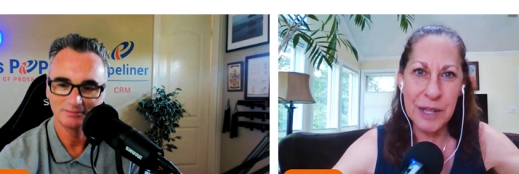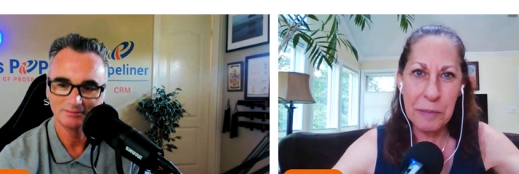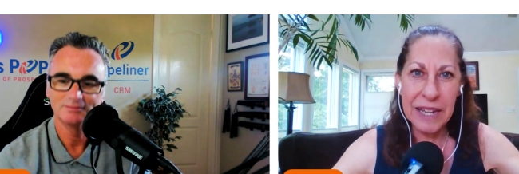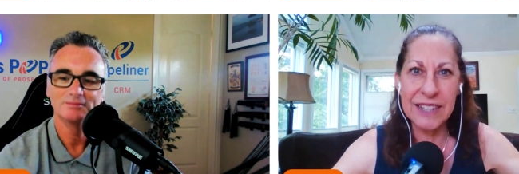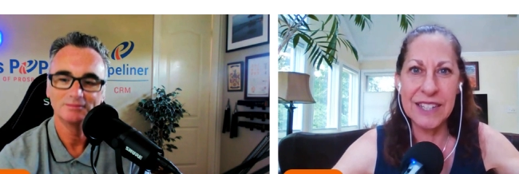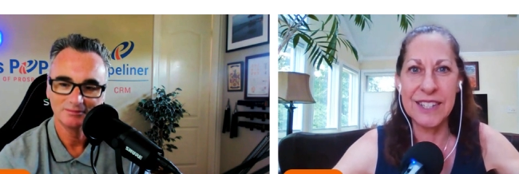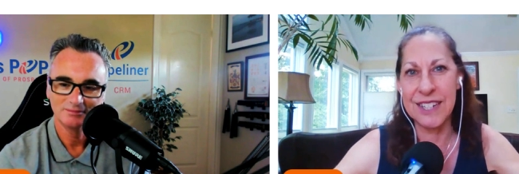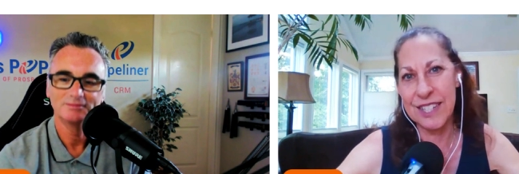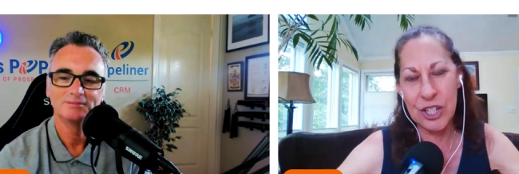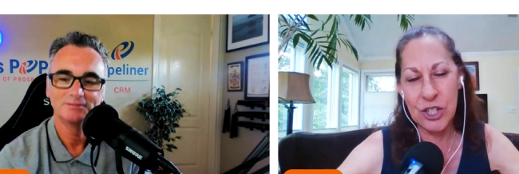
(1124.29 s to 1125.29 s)
Speaker 1: to make these
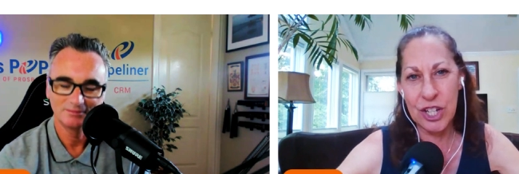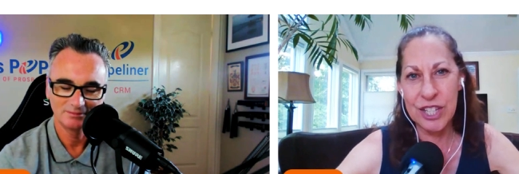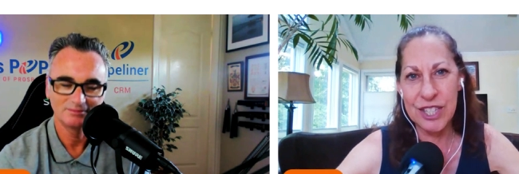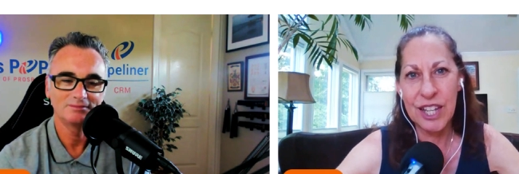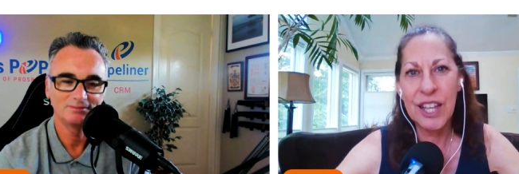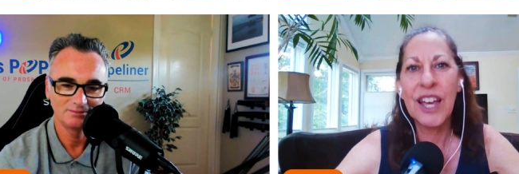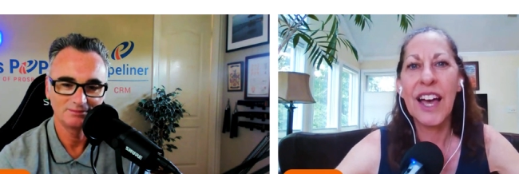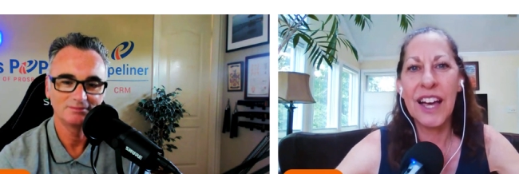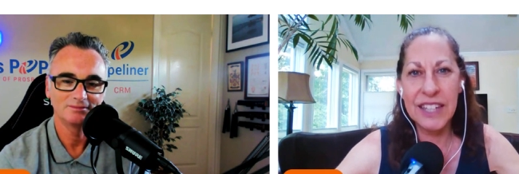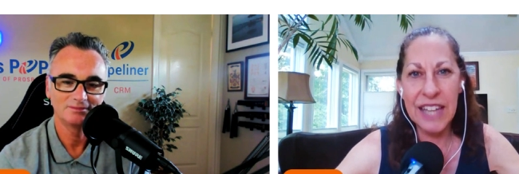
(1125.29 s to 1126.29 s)
decisions,
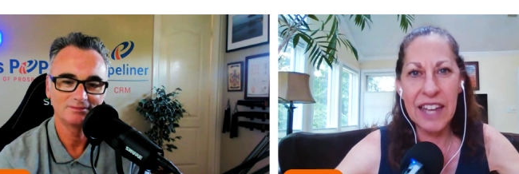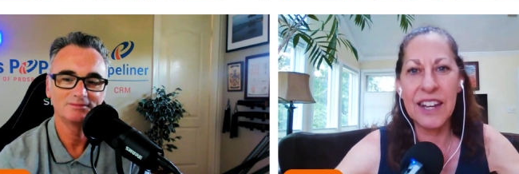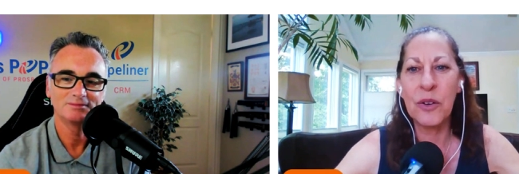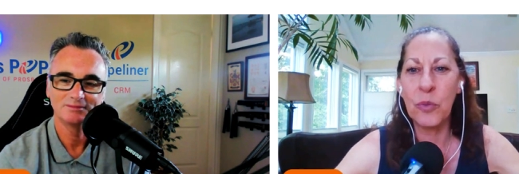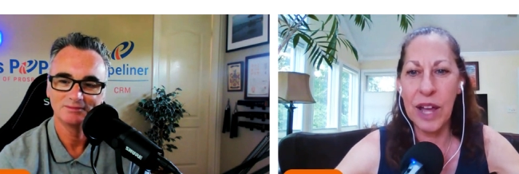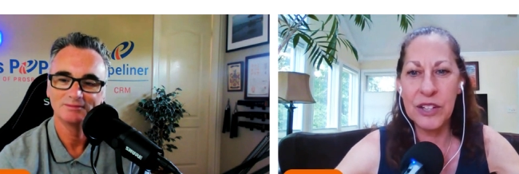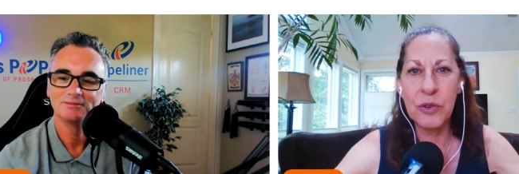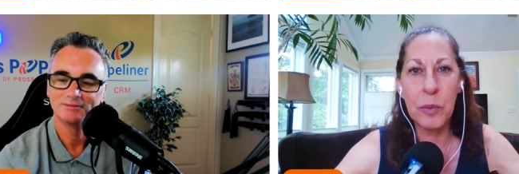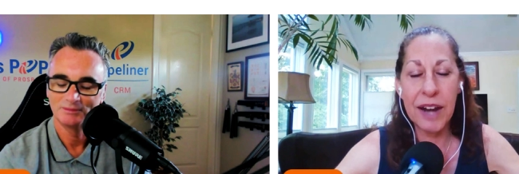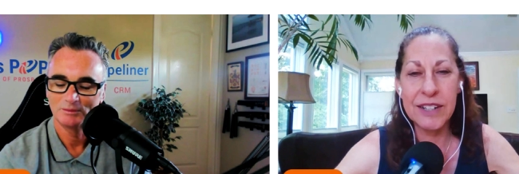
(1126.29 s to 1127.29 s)
again, when you
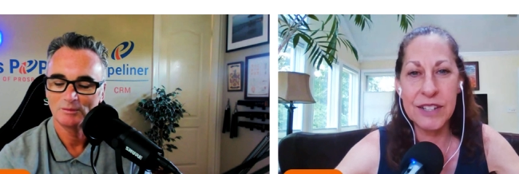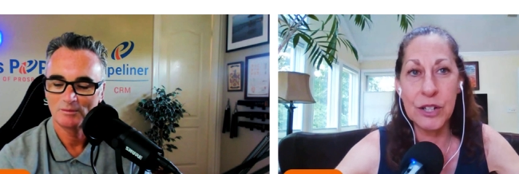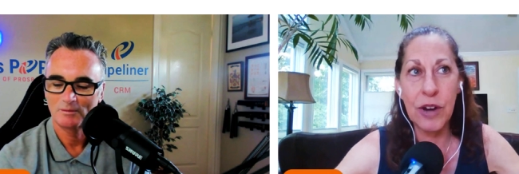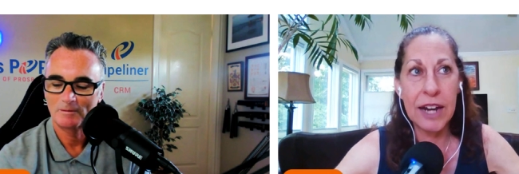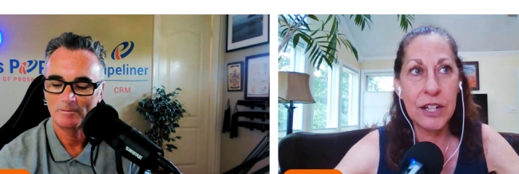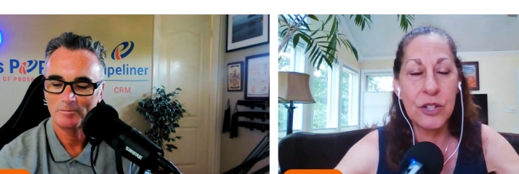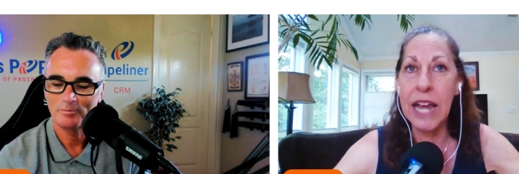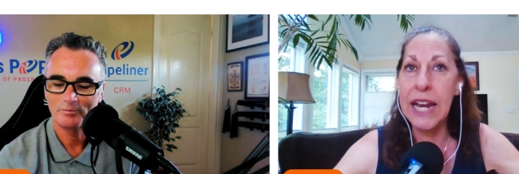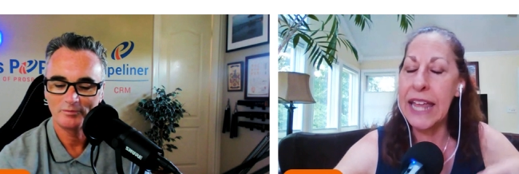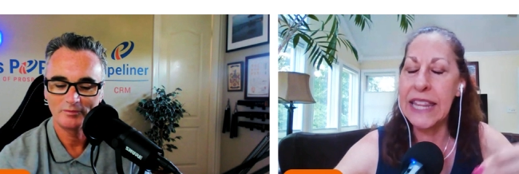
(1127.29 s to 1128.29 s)
are practicing gratitude,
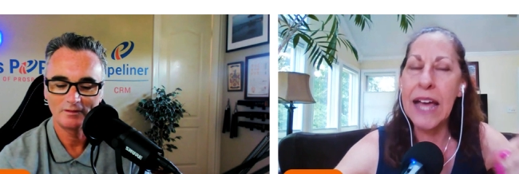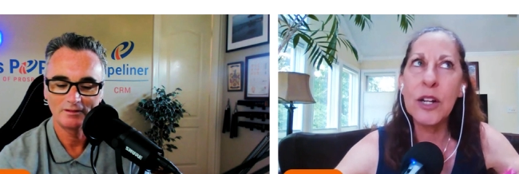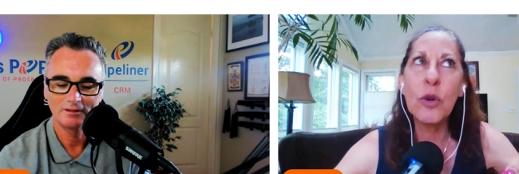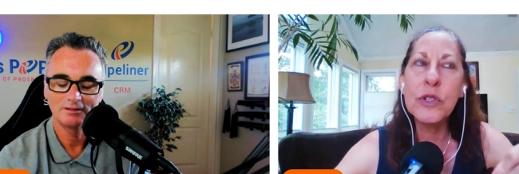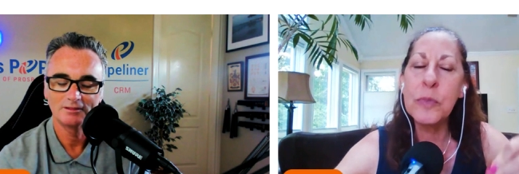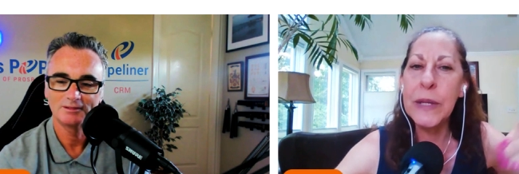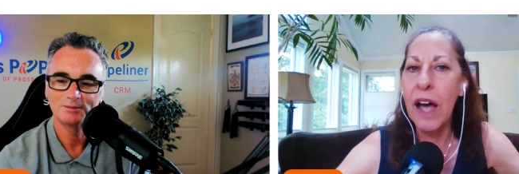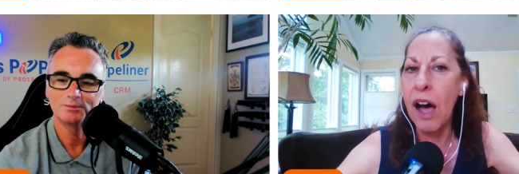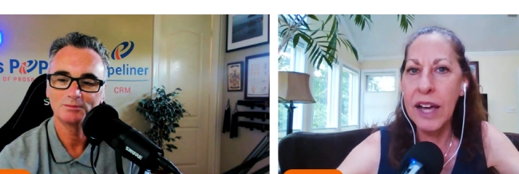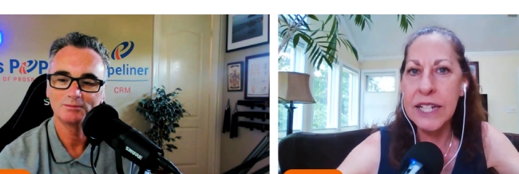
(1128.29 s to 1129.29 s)
and, and that goes
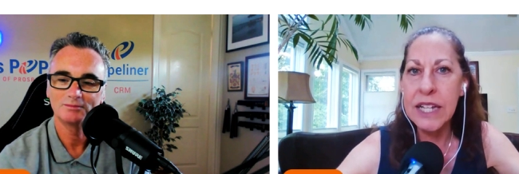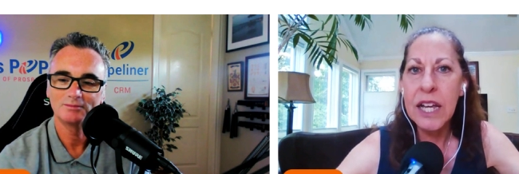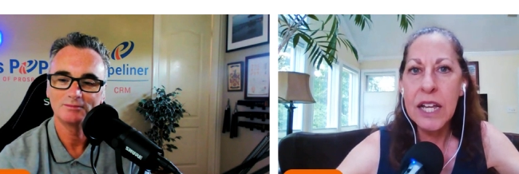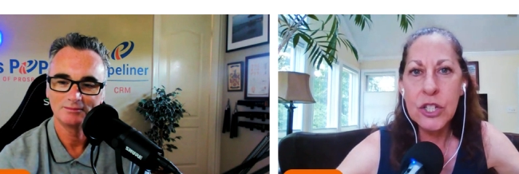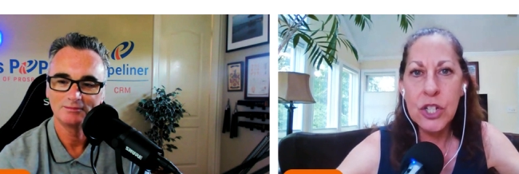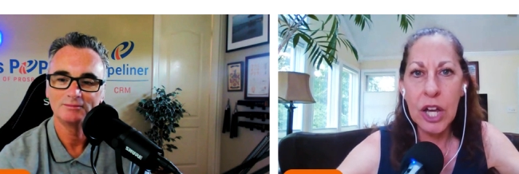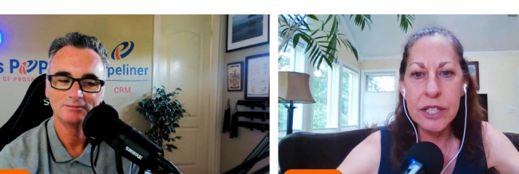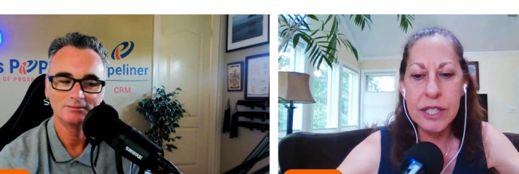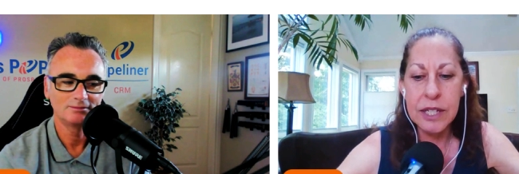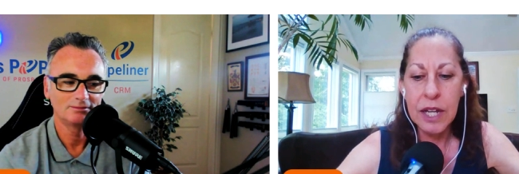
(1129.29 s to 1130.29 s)
beyond
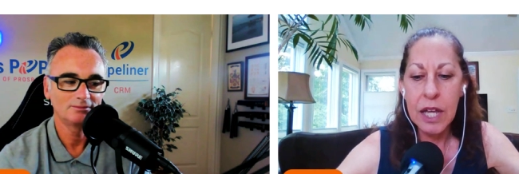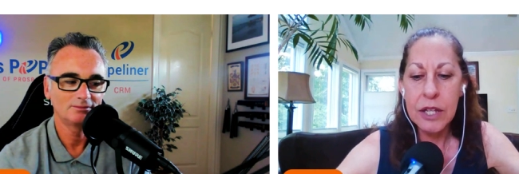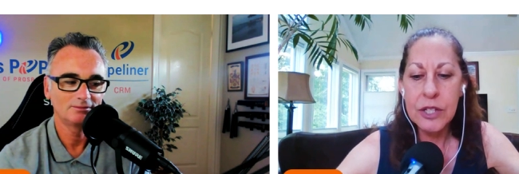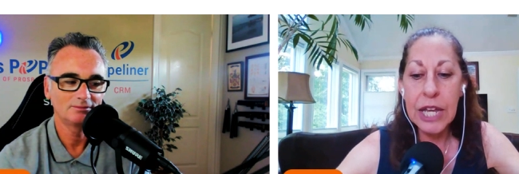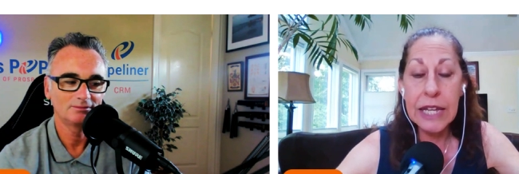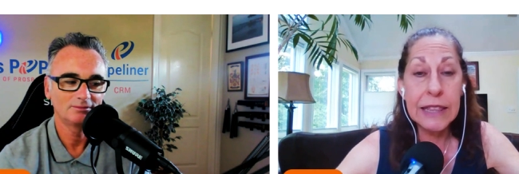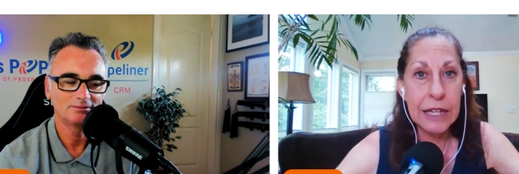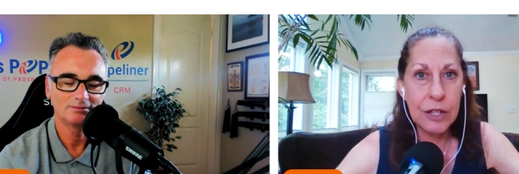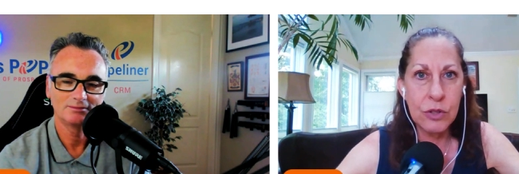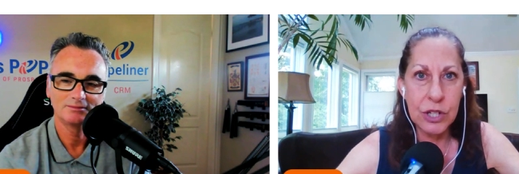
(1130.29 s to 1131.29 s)
just saying
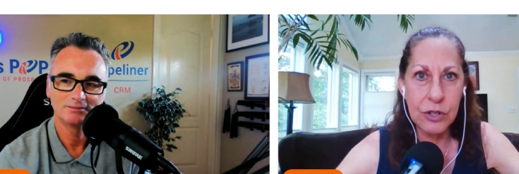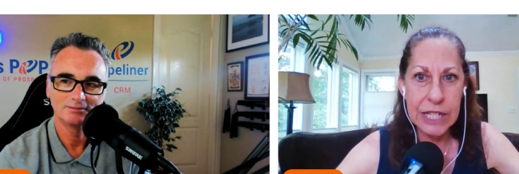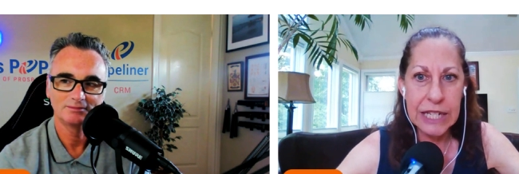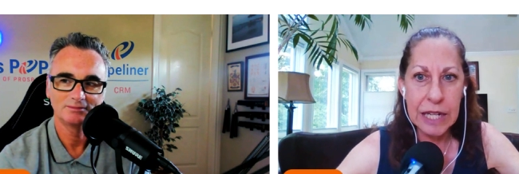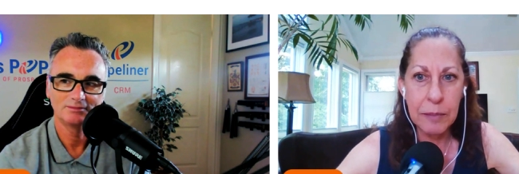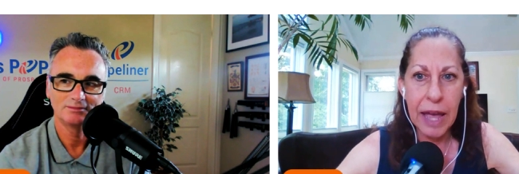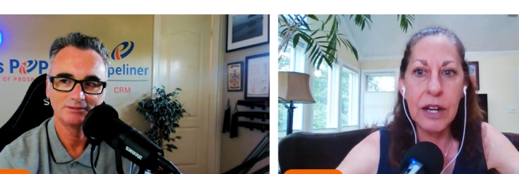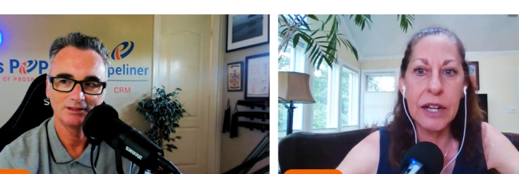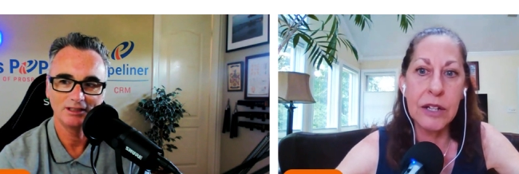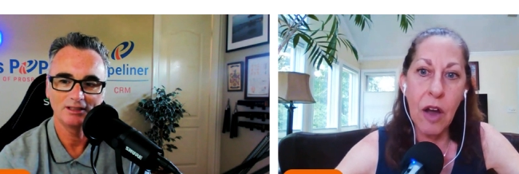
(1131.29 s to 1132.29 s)
thank you to your team and
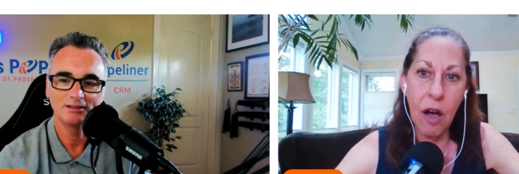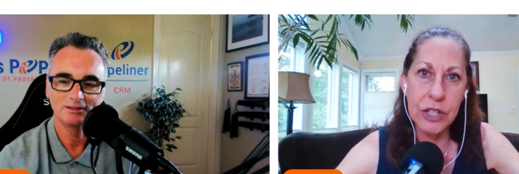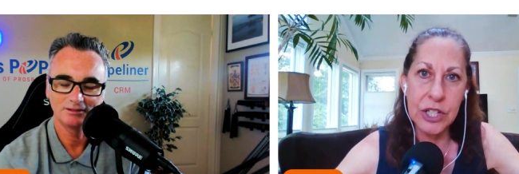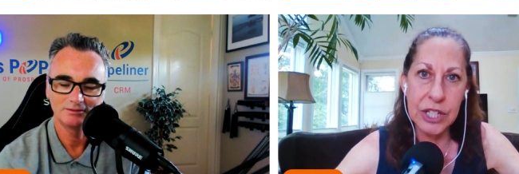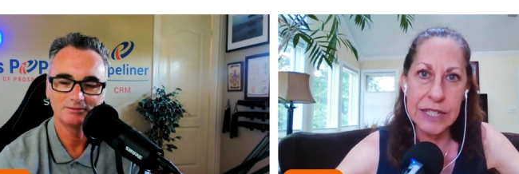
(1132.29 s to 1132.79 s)
acknowledging yeah.